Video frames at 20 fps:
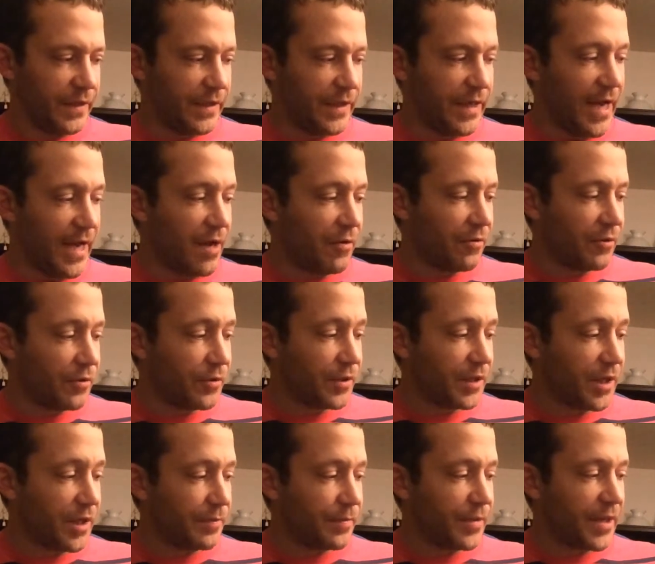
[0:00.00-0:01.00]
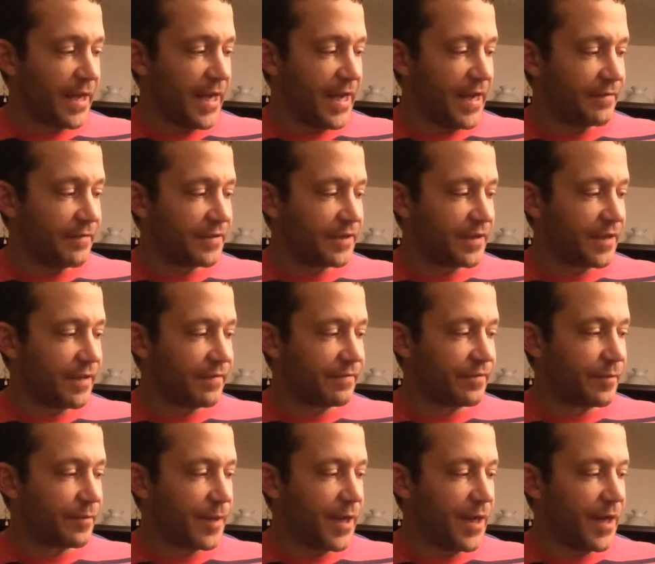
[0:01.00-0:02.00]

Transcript: Now going up a half step from